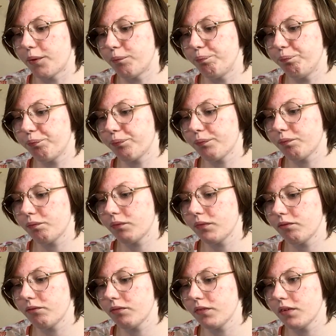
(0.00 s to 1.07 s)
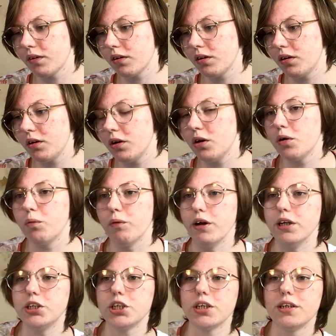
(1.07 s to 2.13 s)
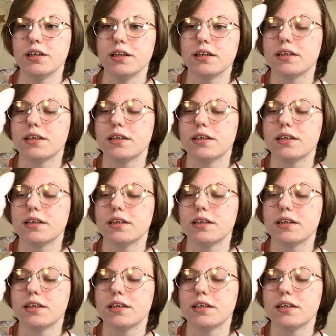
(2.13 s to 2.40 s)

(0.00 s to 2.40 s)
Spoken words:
this one, which